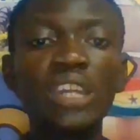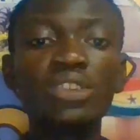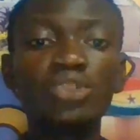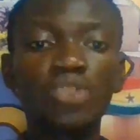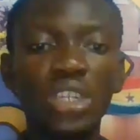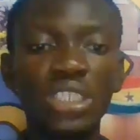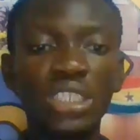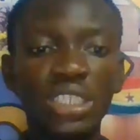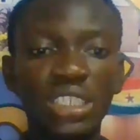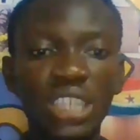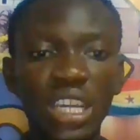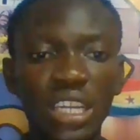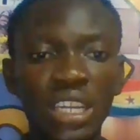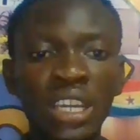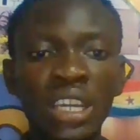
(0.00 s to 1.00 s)
interest he
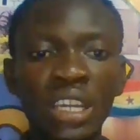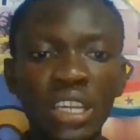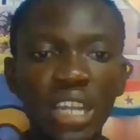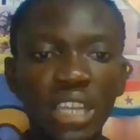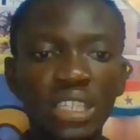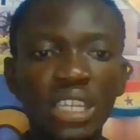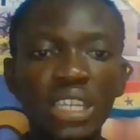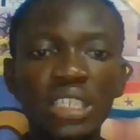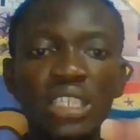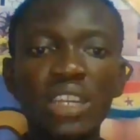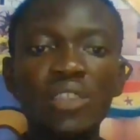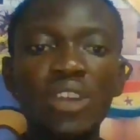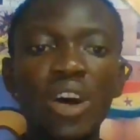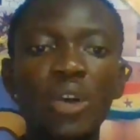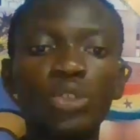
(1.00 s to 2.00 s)
said. The Attorney
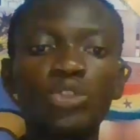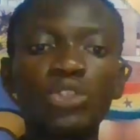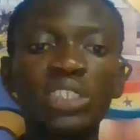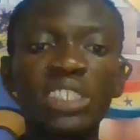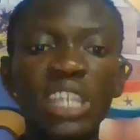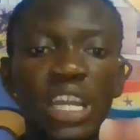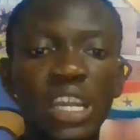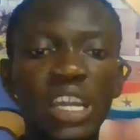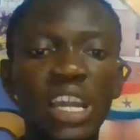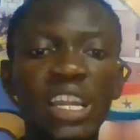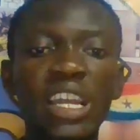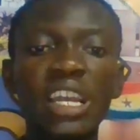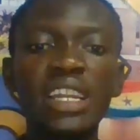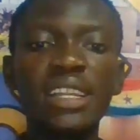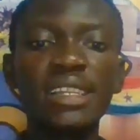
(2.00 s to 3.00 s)
General also said that
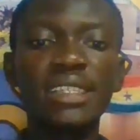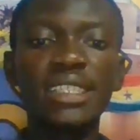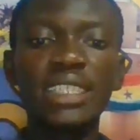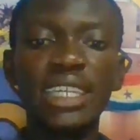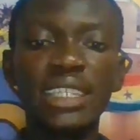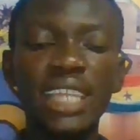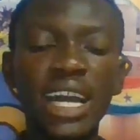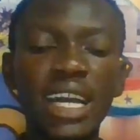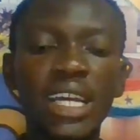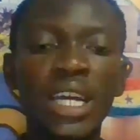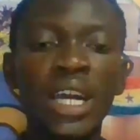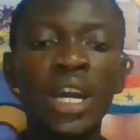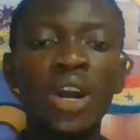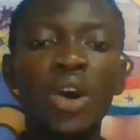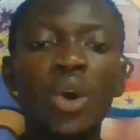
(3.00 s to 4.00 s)
the NDC's attack
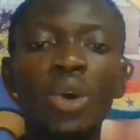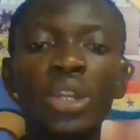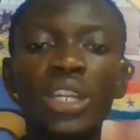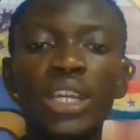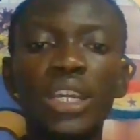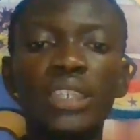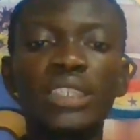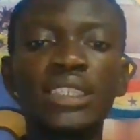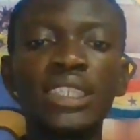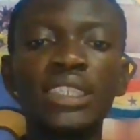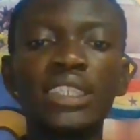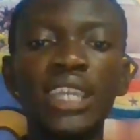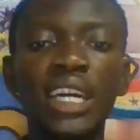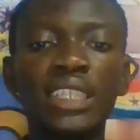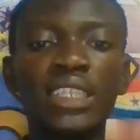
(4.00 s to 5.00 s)
on the
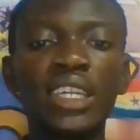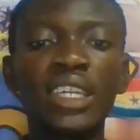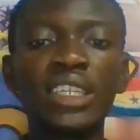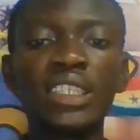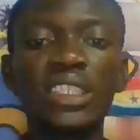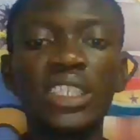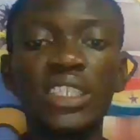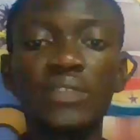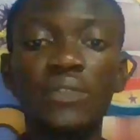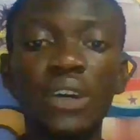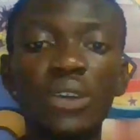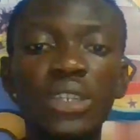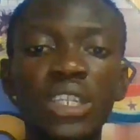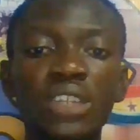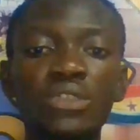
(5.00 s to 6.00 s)
state attorneys is
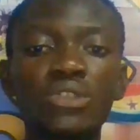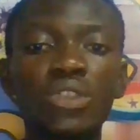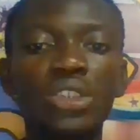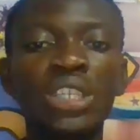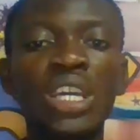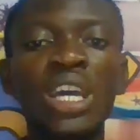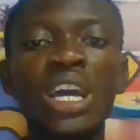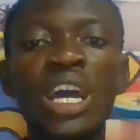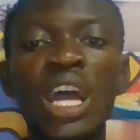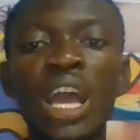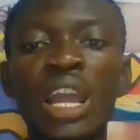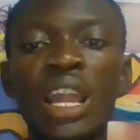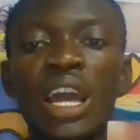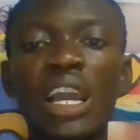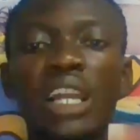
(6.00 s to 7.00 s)
very dangerous
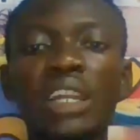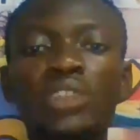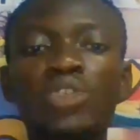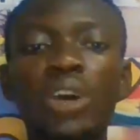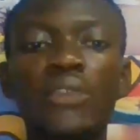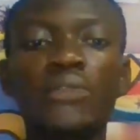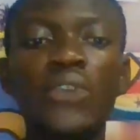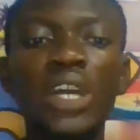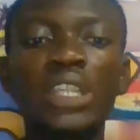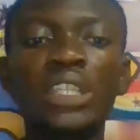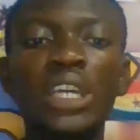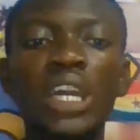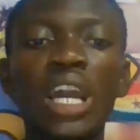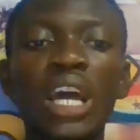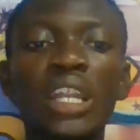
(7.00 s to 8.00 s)
and likely to affect
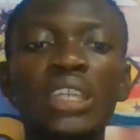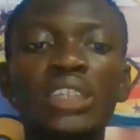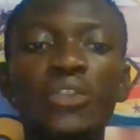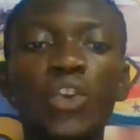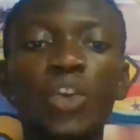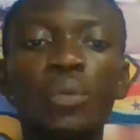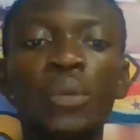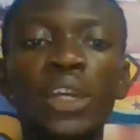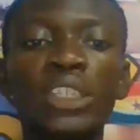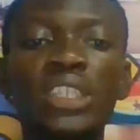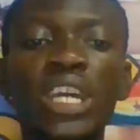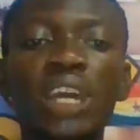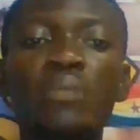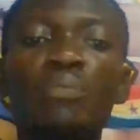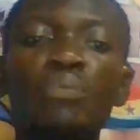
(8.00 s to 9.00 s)
the Ghana development
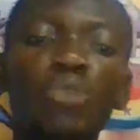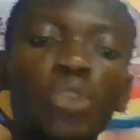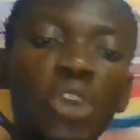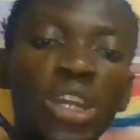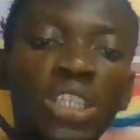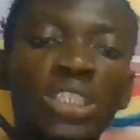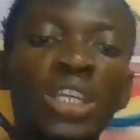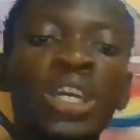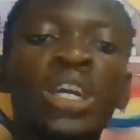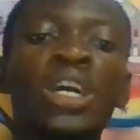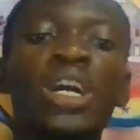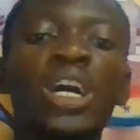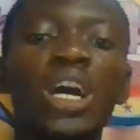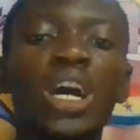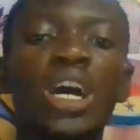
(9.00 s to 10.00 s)
and progress.
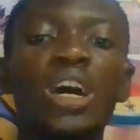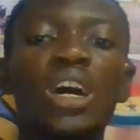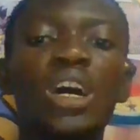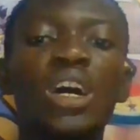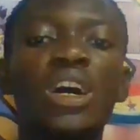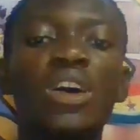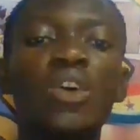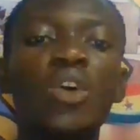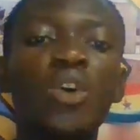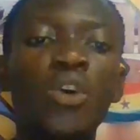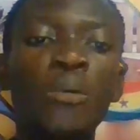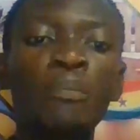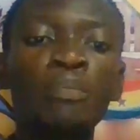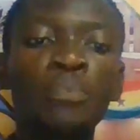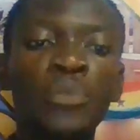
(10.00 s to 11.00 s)
Uh,
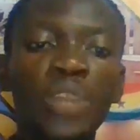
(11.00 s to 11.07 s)
or